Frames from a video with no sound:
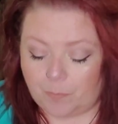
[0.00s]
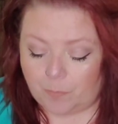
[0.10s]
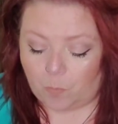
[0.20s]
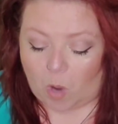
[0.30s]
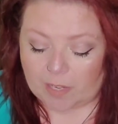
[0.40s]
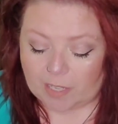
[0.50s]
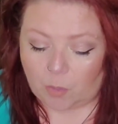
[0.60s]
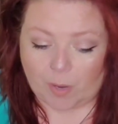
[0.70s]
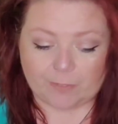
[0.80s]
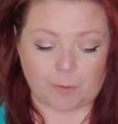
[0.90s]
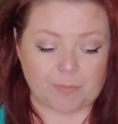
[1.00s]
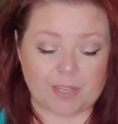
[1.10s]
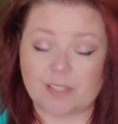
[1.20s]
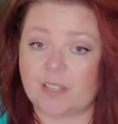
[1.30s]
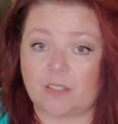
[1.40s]
Walking away from
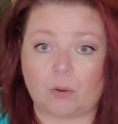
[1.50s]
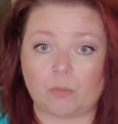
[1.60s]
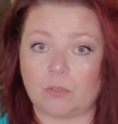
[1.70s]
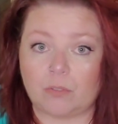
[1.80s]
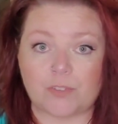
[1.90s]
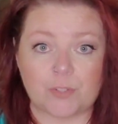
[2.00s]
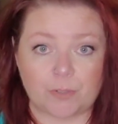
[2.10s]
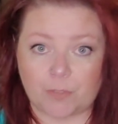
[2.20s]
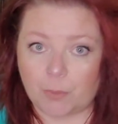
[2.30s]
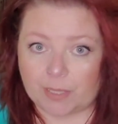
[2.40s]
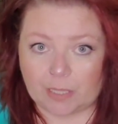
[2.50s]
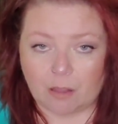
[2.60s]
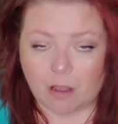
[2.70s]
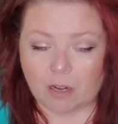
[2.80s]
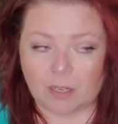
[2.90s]
things that don't serve you any
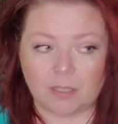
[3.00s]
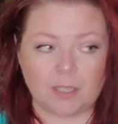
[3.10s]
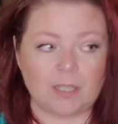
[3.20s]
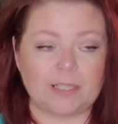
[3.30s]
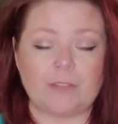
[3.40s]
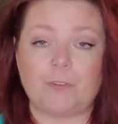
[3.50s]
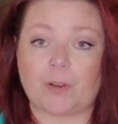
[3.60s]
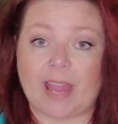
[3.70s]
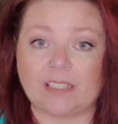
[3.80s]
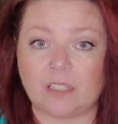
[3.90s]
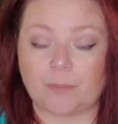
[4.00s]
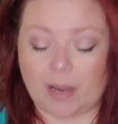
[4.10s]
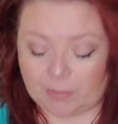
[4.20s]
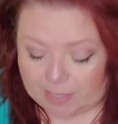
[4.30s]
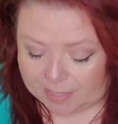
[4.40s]
longer. If you're hanging
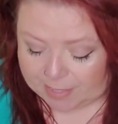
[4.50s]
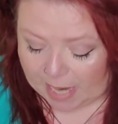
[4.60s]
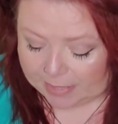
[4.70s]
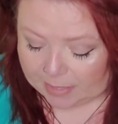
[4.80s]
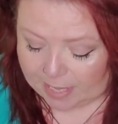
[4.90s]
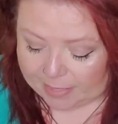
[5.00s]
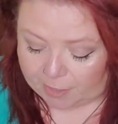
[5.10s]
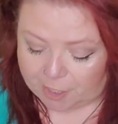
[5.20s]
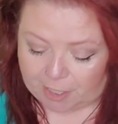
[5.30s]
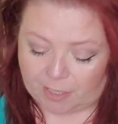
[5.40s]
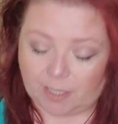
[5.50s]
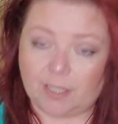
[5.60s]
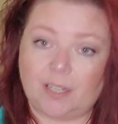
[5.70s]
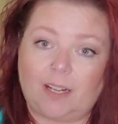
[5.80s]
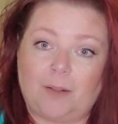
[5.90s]
around in stagnant energy,
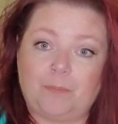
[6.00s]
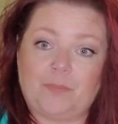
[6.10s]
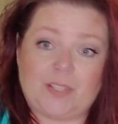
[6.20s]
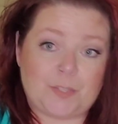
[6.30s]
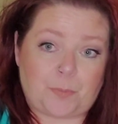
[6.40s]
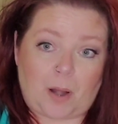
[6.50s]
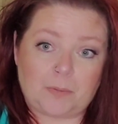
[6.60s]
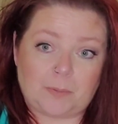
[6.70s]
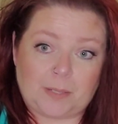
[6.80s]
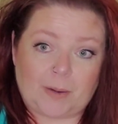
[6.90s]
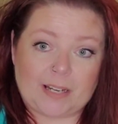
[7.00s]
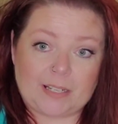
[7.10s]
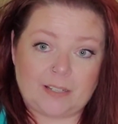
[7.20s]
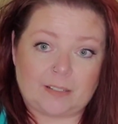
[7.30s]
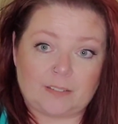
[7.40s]
it's probably right
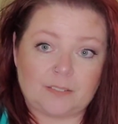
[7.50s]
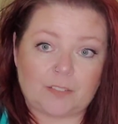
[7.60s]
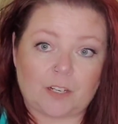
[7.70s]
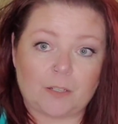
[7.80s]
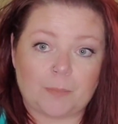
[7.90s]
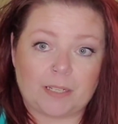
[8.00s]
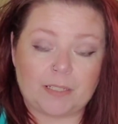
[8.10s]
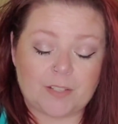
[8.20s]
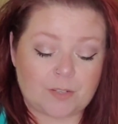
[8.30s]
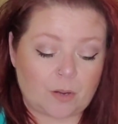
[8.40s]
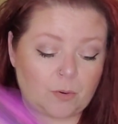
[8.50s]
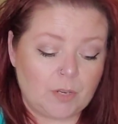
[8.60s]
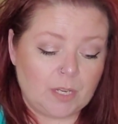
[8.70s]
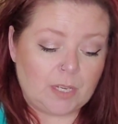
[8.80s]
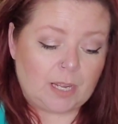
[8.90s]
here, the Hermit.
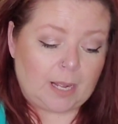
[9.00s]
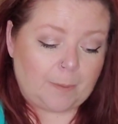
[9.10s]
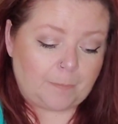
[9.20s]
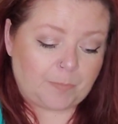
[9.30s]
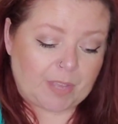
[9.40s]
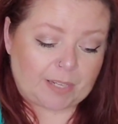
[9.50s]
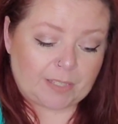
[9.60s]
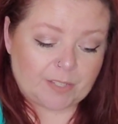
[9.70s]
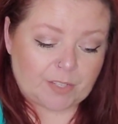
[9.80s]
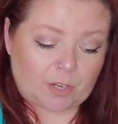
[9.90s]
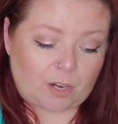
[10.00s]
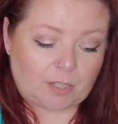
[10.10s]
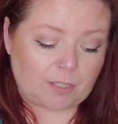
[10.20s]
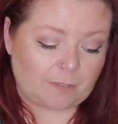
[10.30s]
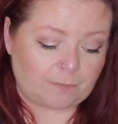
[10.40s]
So that is the
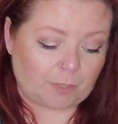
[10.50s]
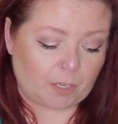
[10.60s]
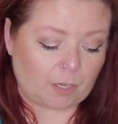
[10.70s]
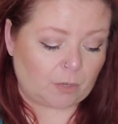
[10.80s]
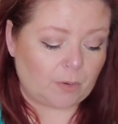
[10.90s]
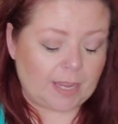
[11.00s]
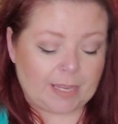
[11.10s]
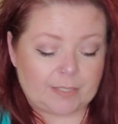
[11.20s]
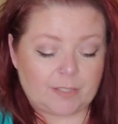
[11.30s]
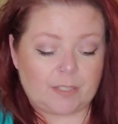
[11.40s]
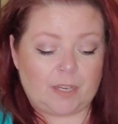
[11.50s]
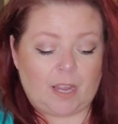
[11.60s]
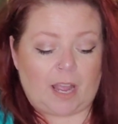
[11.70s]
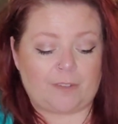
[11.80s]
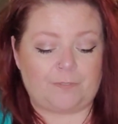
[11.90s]
card of Virgo. And
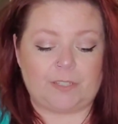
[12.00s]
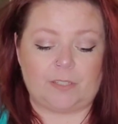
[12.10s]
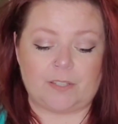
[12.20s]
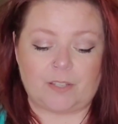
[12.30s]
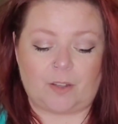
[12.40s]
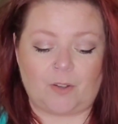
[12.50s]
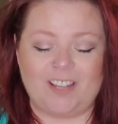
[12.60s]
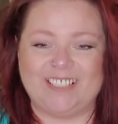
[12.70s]
I feel as though